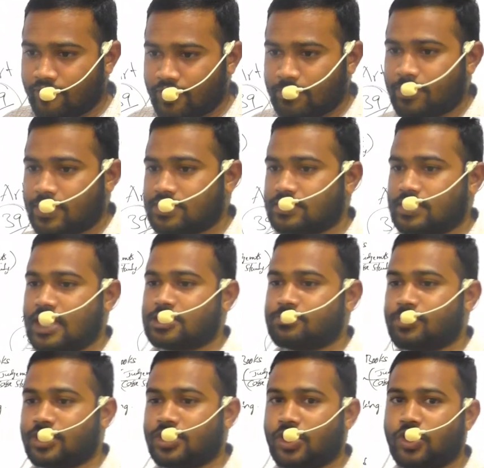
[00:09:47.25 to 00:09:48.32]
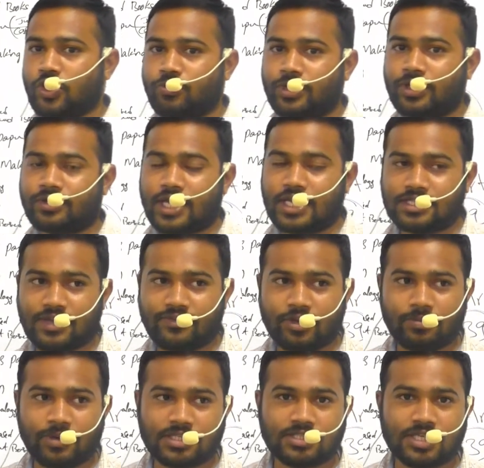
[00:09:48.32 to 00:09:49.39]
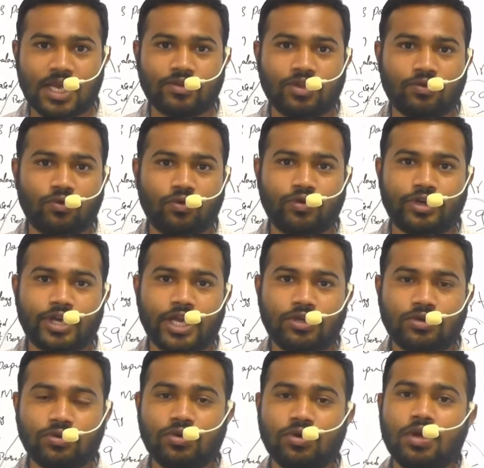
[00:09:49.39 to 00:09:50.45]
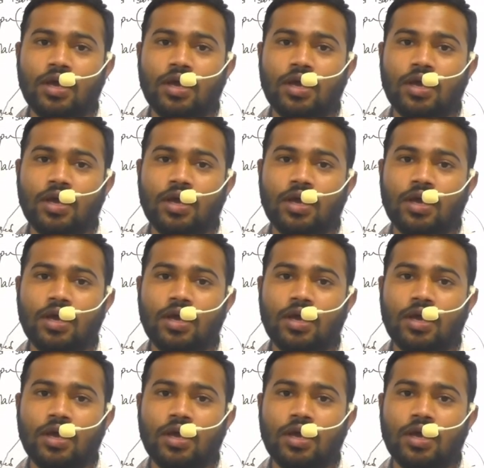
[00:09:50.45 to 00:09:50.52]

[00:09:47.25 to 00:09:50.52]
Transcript: person, as per the human rights, every person have the own right to